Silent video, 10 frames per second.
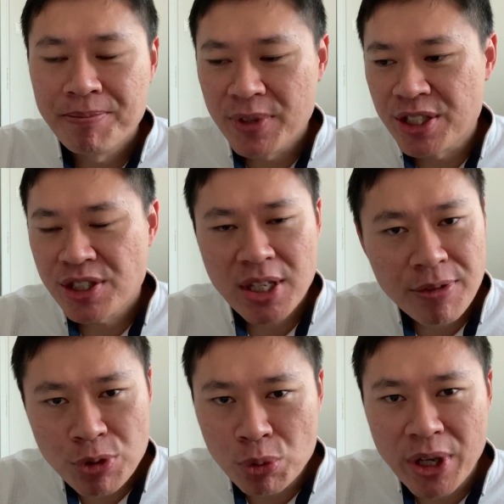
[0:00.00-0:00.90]
It
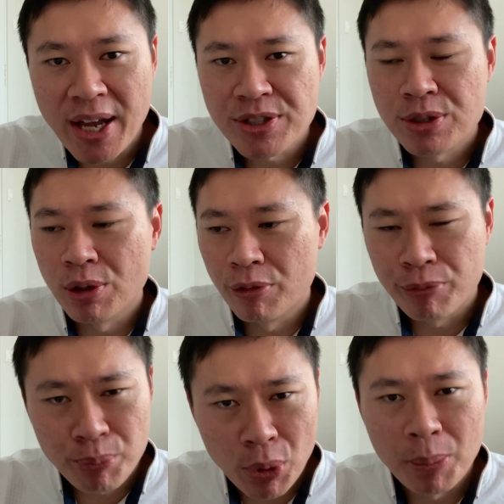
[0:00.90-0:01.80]
saves you the hassle
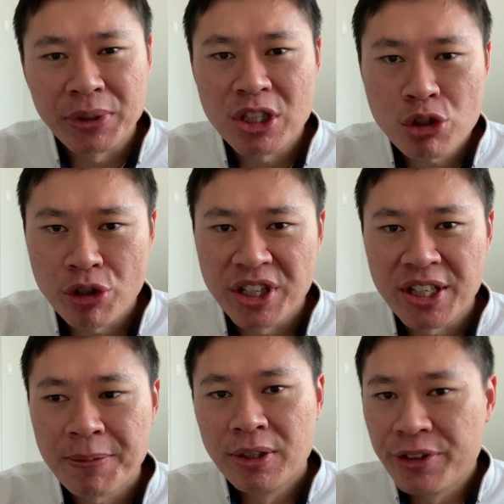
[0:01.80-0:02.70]
of property
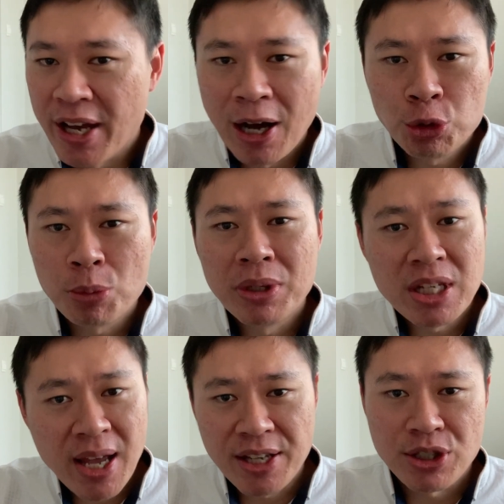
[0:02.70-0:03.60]
trading that ultimately
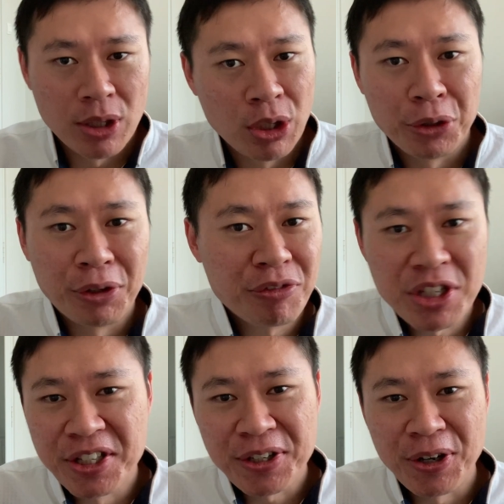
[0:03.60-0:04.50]
has a lot of
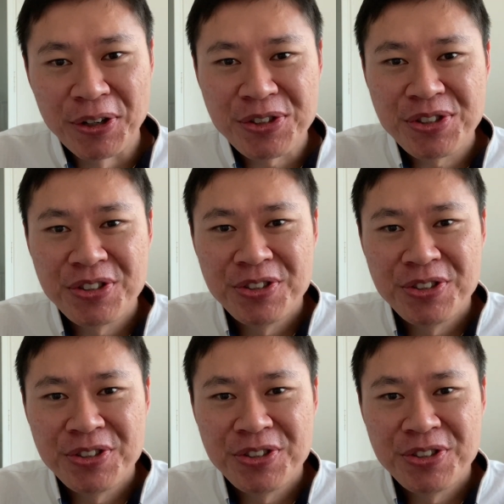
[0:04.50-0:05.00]
hidden costs.